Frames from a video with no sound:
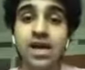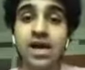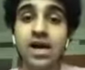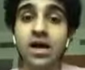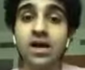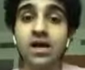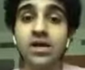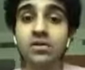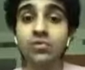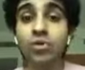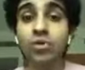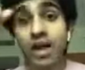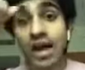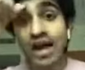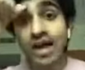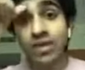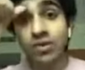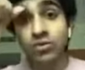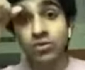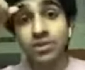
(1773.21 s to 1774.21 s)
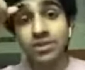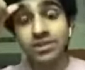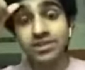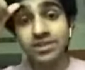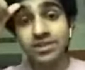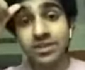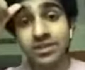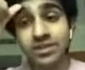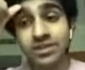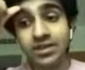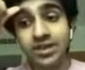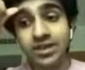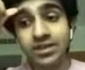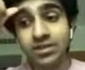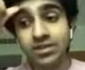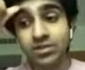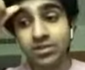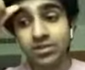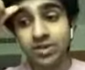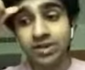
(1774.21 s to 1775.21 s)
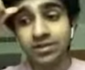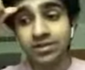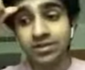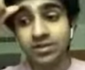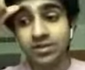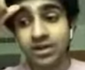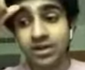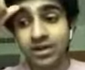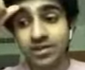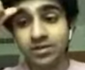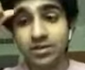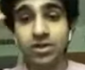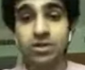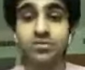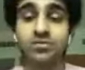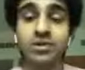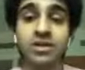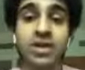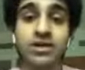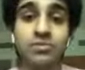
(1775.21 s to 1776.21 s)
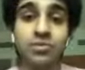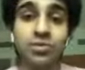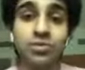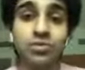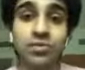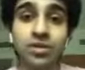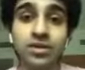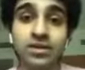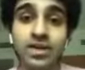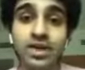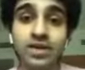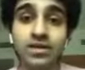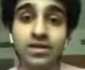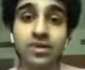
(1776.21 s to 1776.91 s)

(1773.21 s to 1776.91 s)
What I know is in the US at the hospital I'm going to work at,